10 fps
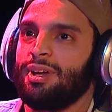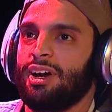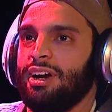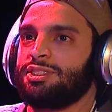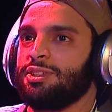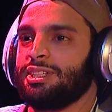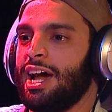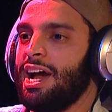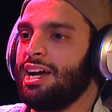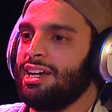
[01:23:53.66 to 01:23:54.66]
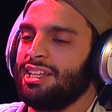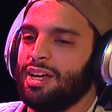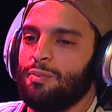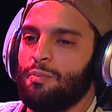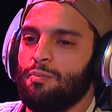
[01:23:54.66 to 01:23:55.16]
All right, so it's at and
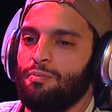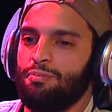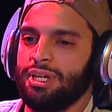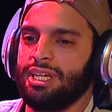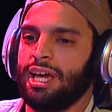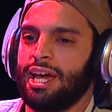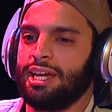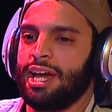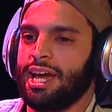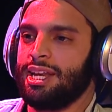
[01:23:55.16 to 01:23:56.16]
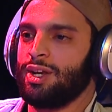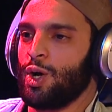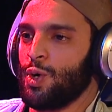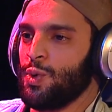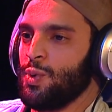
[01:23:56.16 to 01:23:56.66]
then
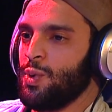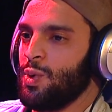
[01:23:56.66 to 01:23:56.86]
BANO.